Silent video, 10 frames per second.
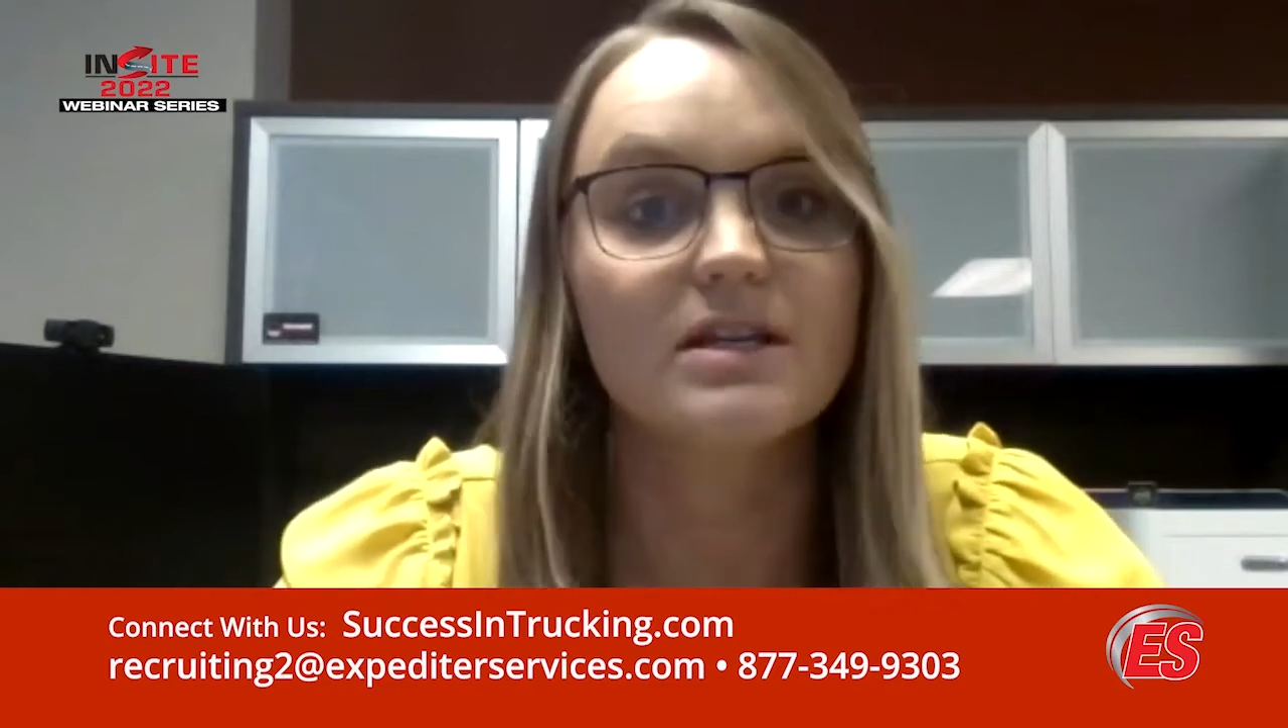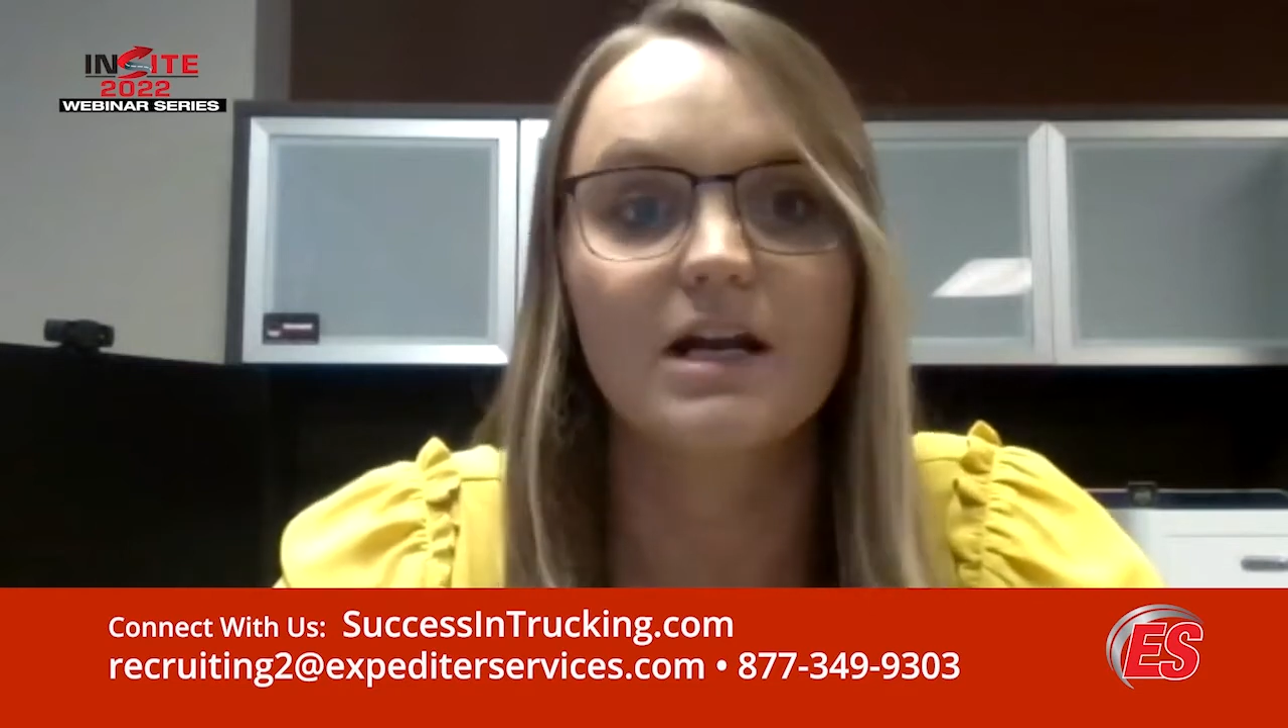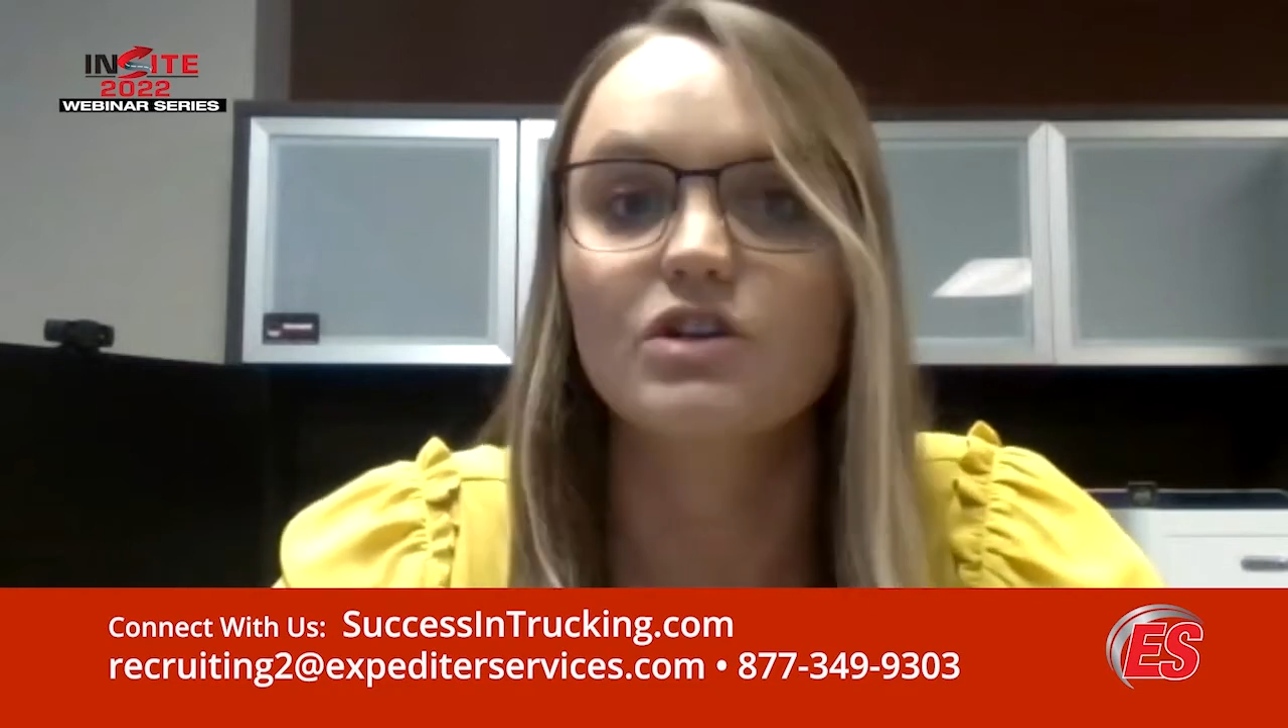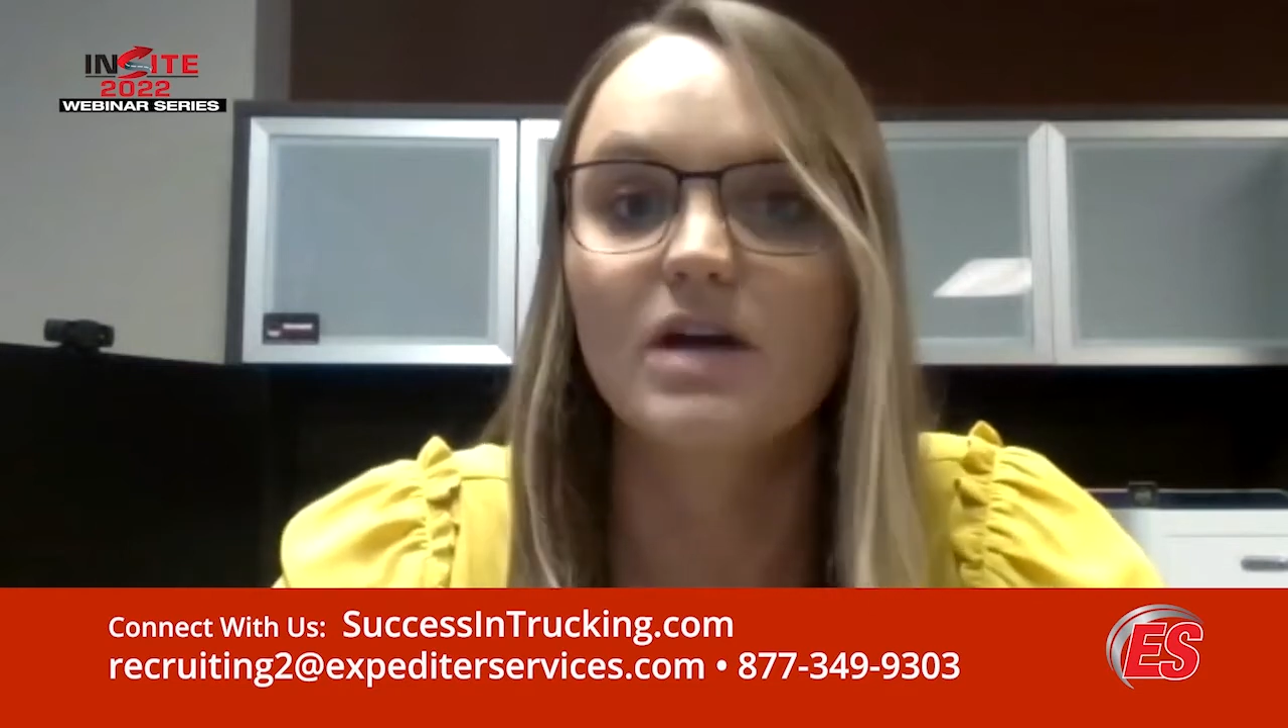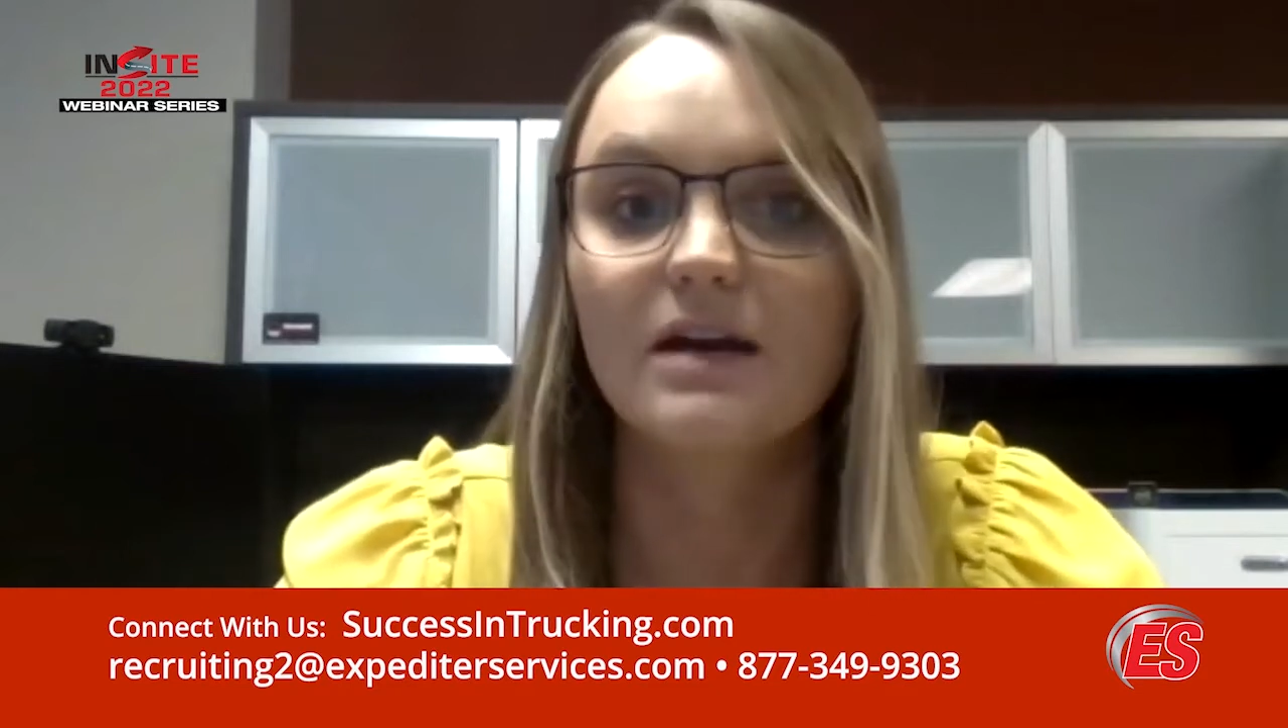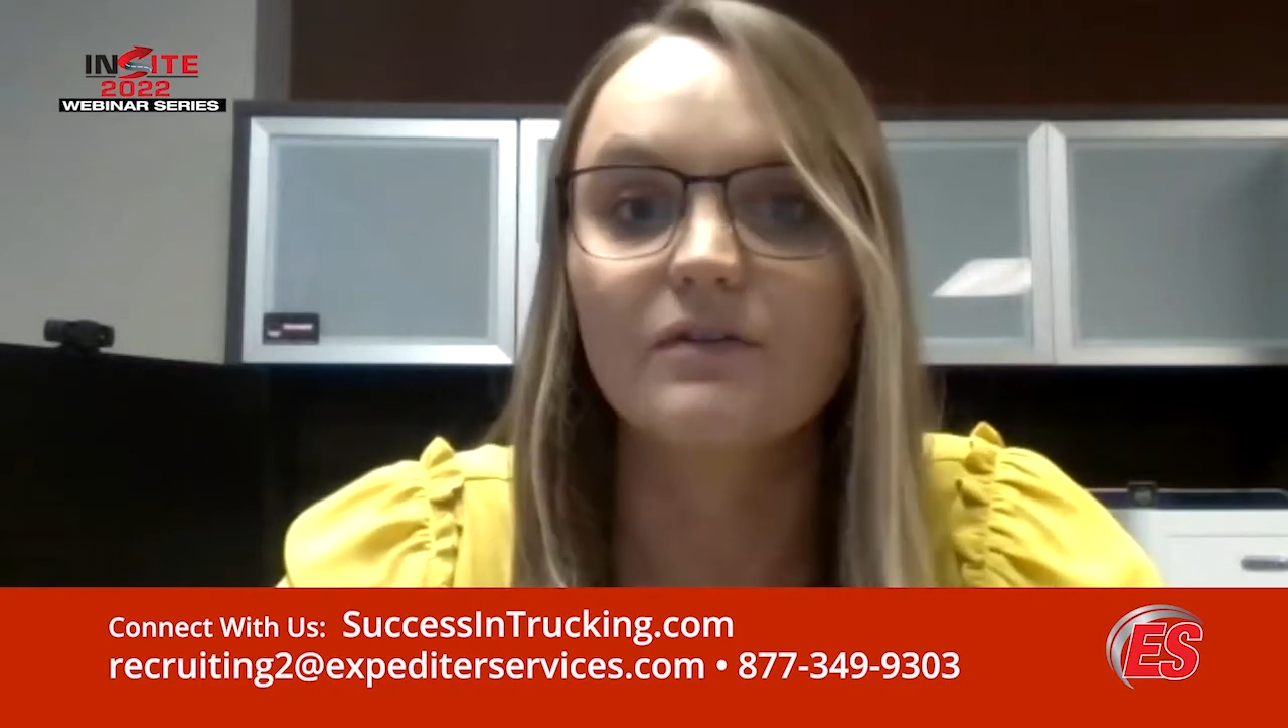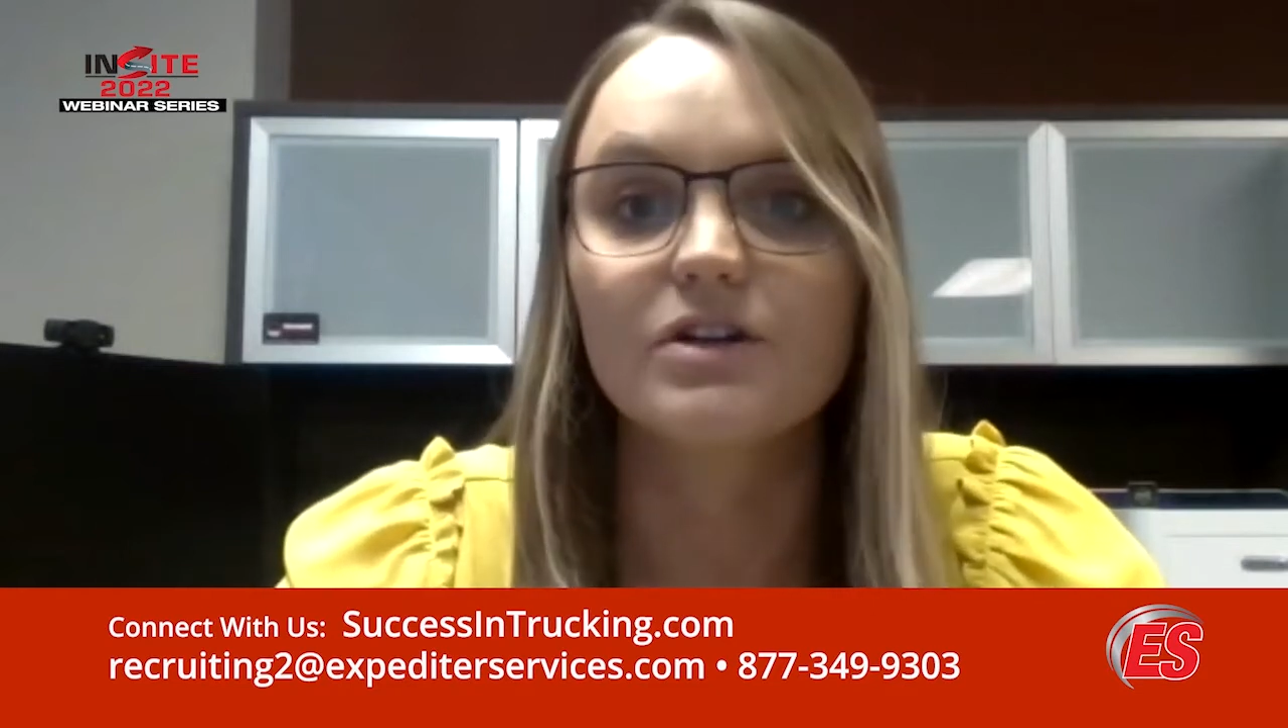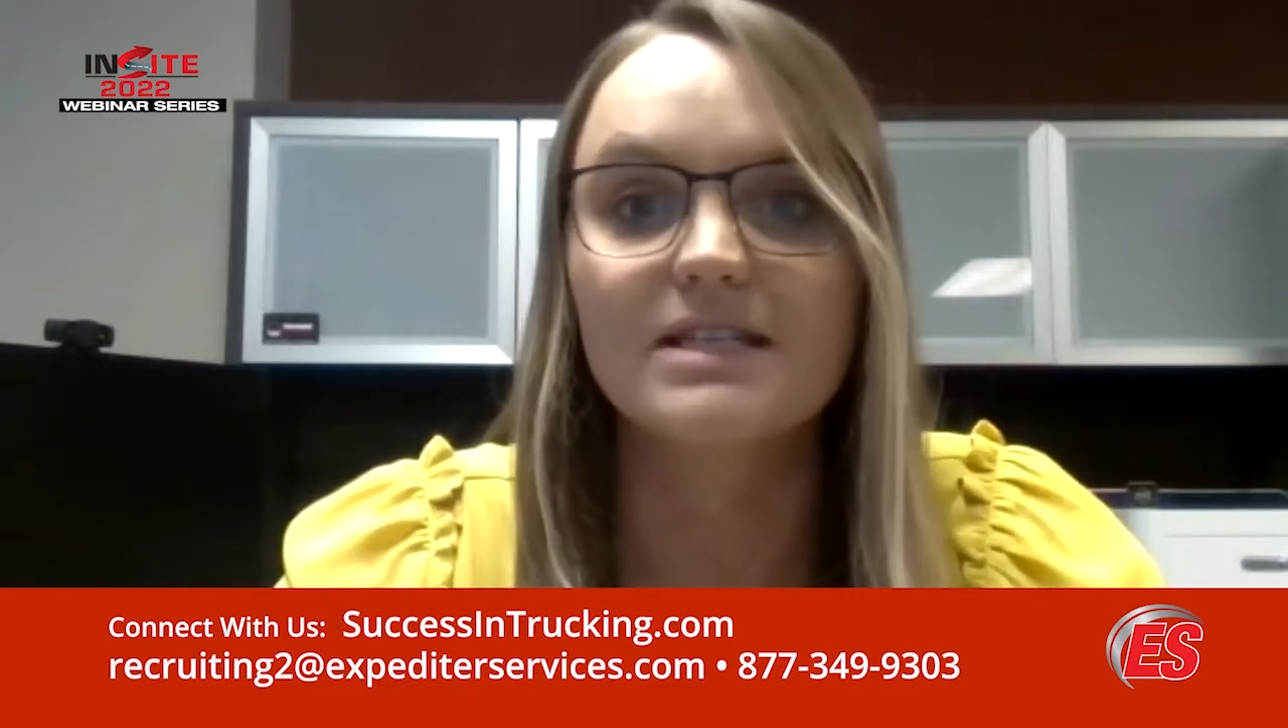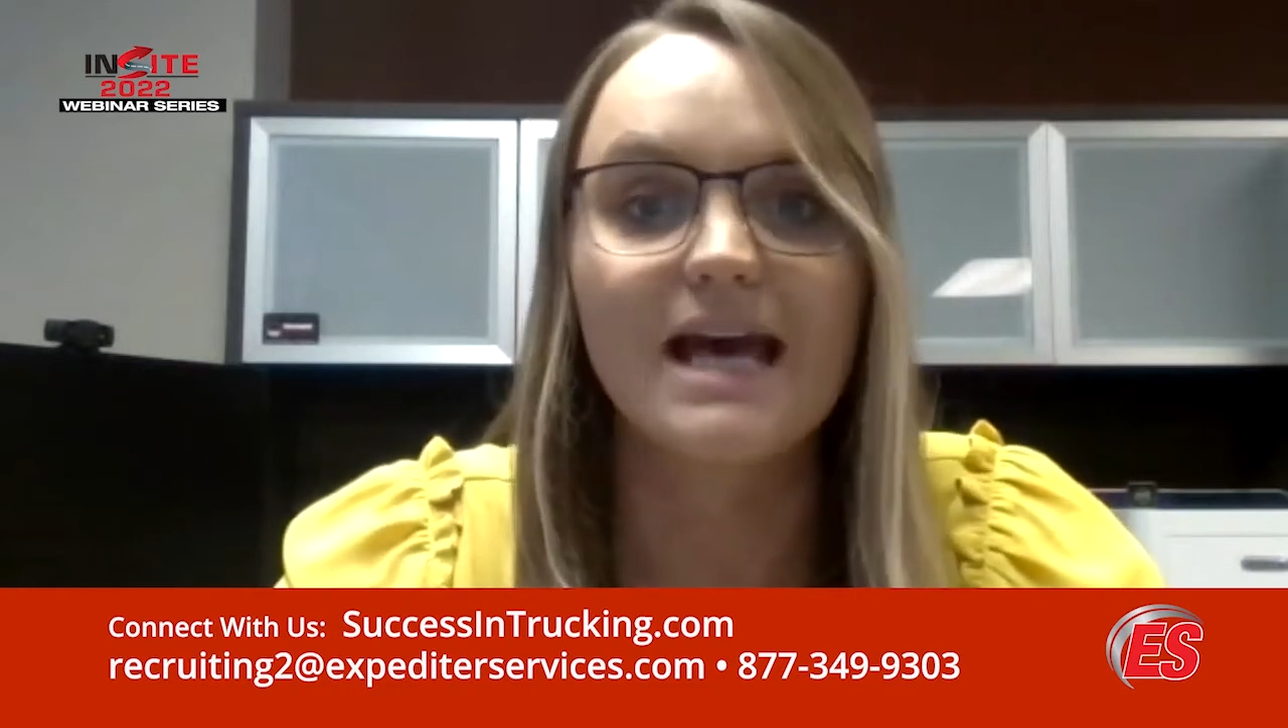that our drivers